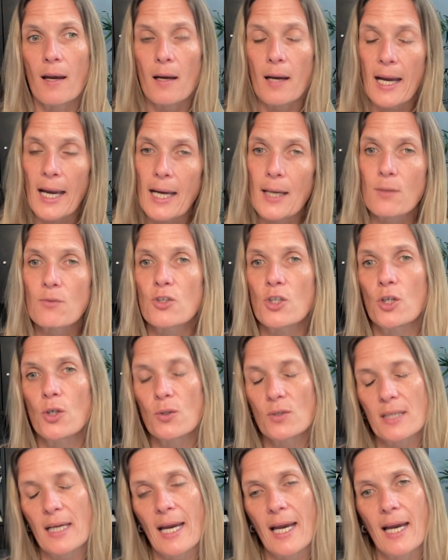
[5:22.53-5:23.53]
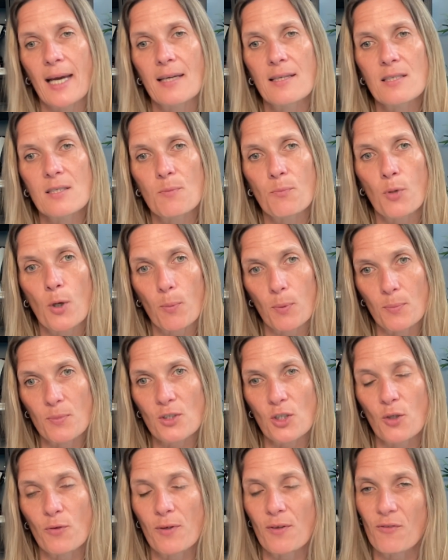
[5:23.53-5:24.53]
how to's, and problem
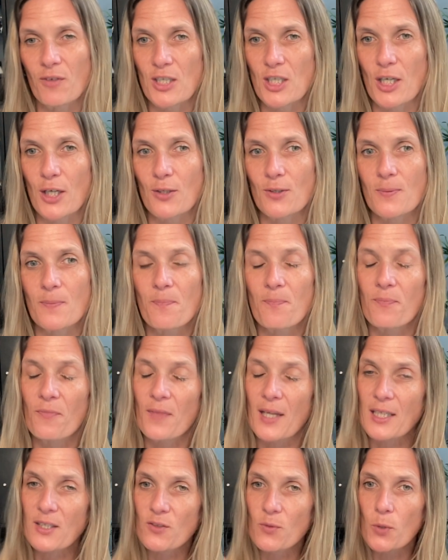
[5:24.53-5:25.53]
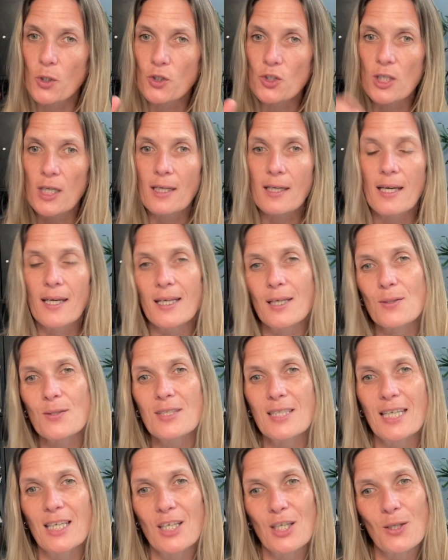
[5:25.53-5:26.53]
solving videos. Thanks for watching, and I'll
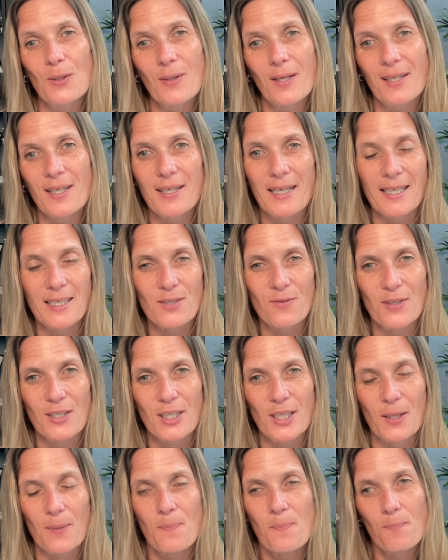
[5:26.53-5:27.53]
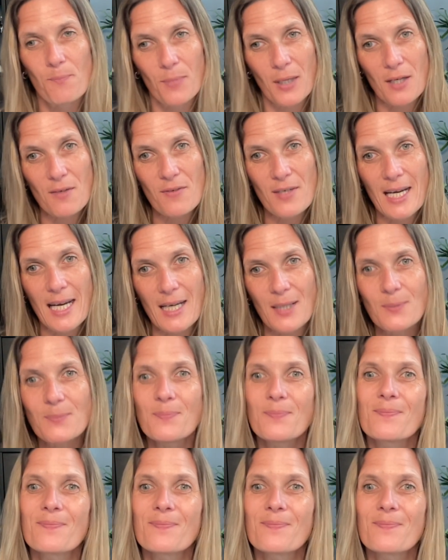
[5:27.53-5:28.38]
see you in the next video. Bye for now.